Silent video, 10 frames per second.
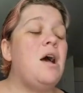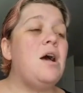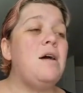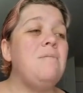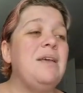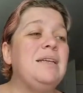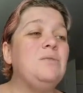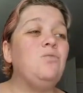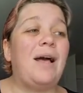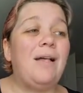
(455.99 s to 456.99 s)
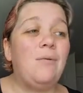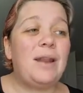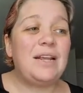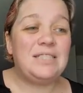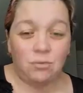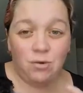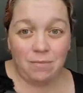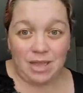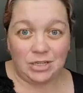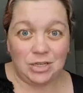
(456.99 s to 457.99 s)
As well, what I did
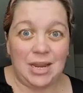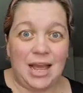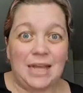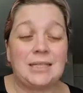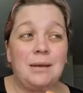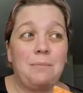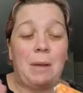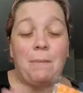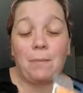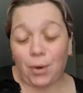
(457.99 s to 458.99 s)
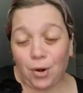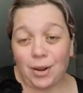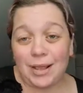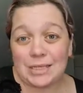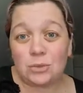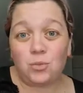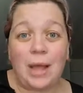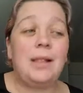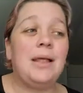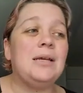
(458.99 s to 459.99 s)
want to mention as a perk as
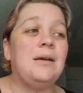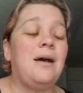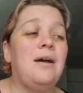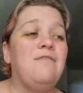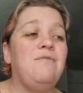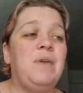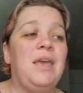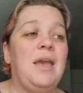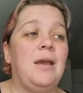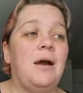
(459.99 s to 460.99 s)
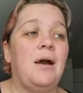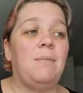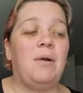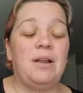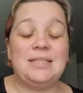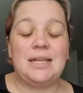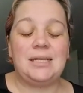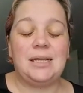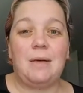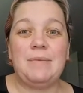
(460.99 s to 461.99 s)
well of being part of the
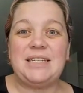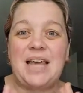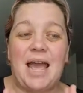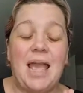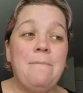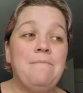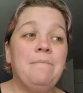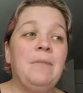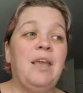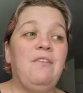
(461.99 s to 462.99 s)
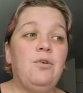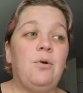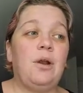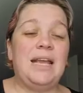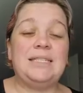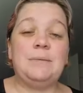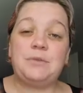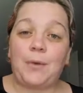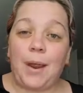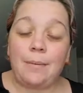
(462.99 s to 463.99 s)
Scentsy Club is that if you are a
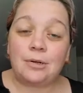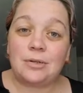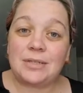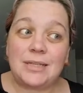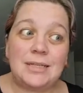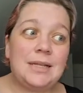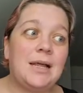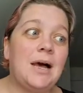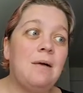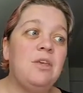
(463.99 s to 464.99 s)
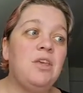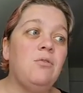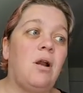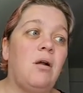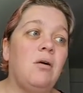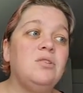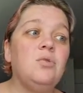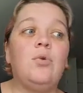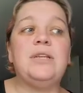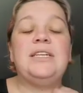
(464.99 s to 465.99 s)
subscriber to Scentsy Club, you are
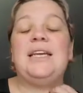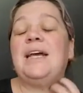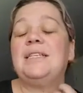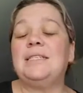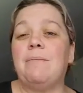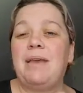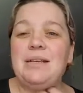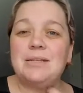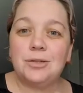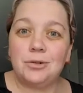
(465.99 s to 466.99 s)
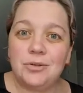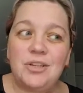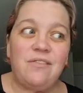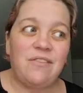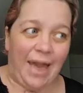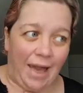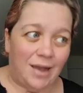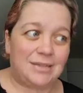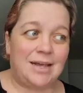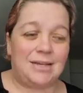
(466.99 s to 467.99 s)
also going to get some exclusive
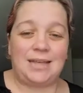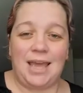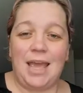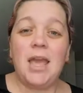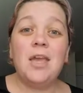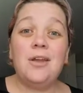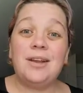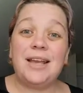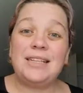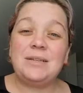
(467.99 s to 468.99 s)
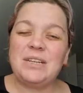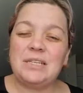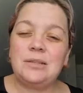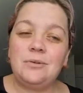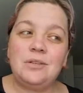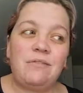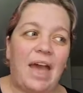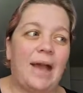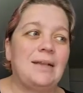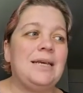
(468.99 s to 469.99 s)
access, okay? You're going to get some exclusive
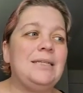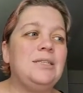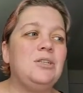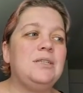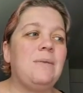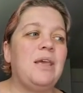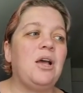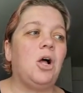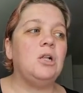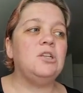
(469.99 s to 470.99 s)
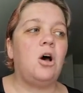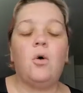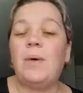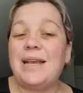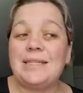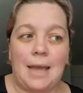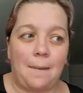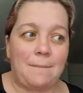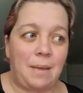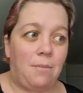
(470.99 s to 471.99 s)
access to something called Always
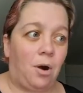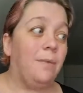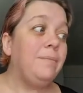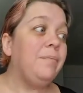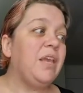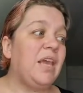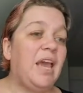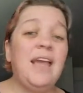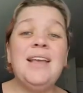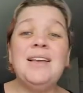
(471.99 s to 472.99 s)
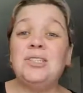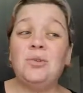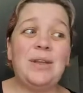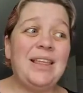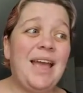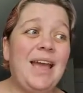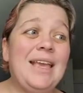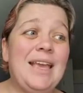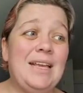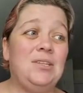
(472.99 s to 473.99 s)
Get My Bar, okay? So what the
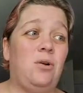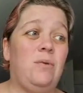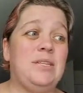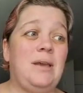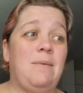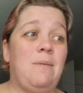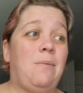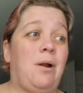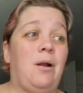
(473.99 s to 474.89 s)
heck is Always Get My Bar?